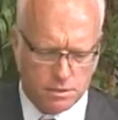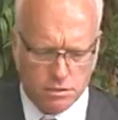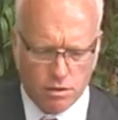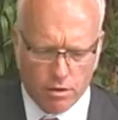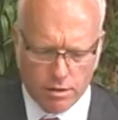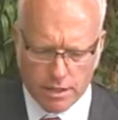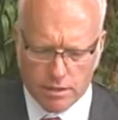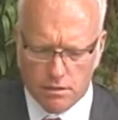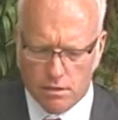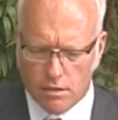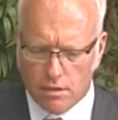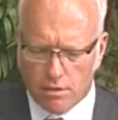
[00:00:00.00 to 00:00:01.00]
started
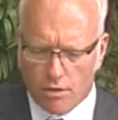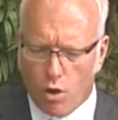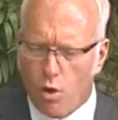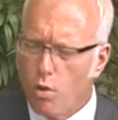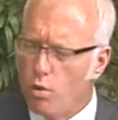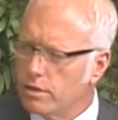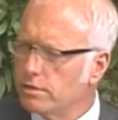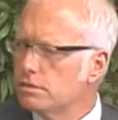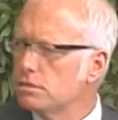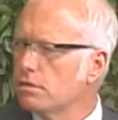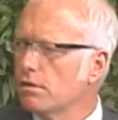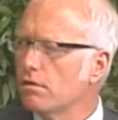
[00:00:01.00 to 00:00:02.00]
the whole
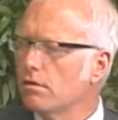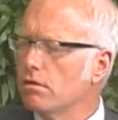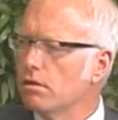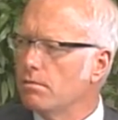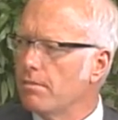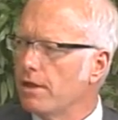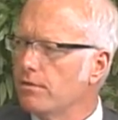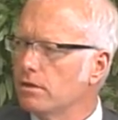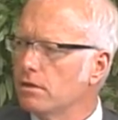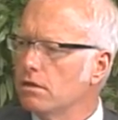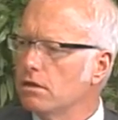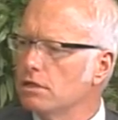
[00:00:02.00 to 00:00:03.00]
concern about the
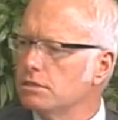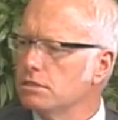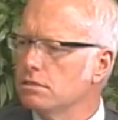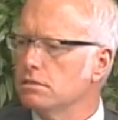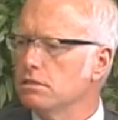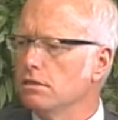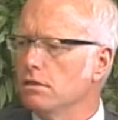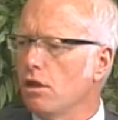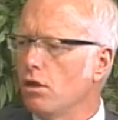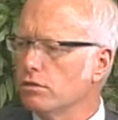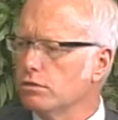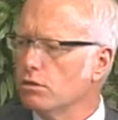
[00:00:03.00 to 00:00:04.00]
concussions and the
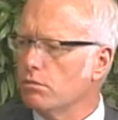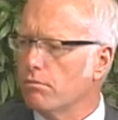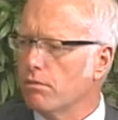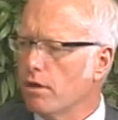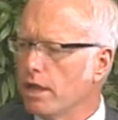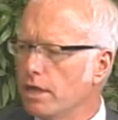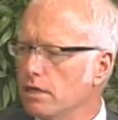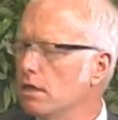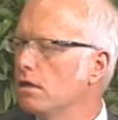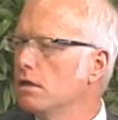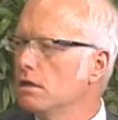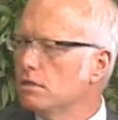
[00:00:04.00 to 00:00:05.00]
long-term brain
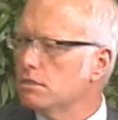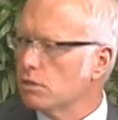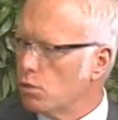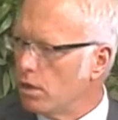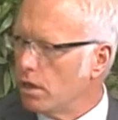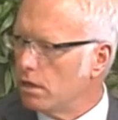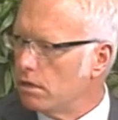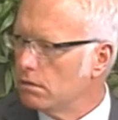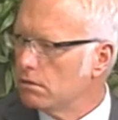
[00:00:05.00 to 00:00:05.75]
sequelae?